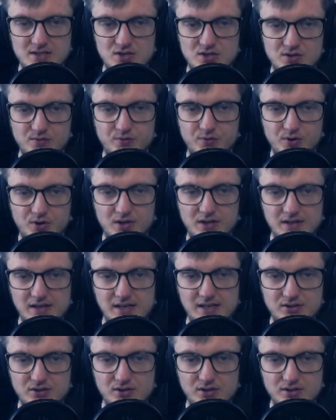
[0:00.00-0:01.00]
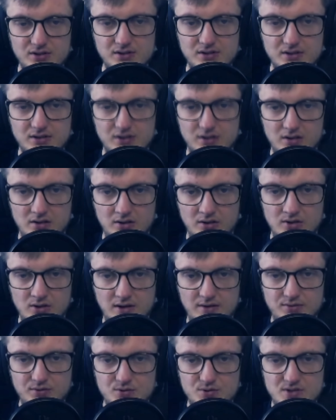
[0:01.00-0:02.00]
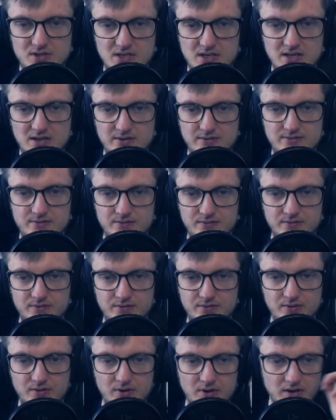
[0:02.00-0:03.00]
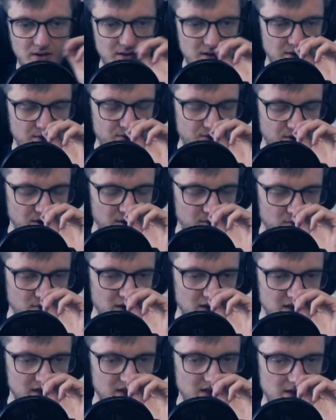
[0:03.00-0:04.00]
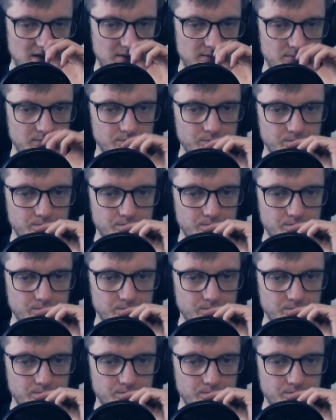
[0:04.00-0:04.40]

So, for Renekton, you have to save the 3 mana.